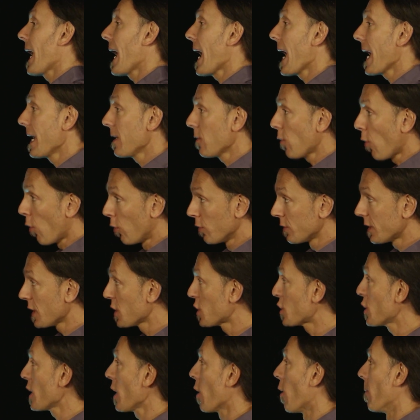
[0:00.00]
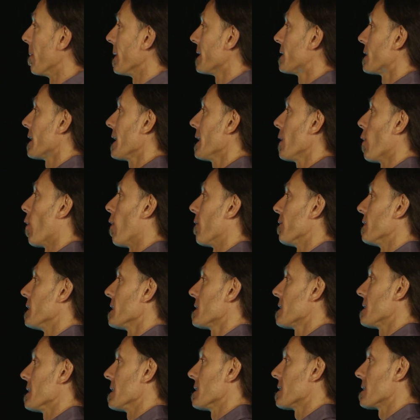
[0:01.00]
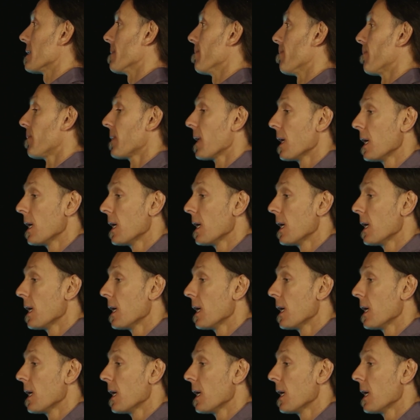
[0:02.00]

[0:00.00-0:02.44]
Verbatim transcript: and on the geometry of the system.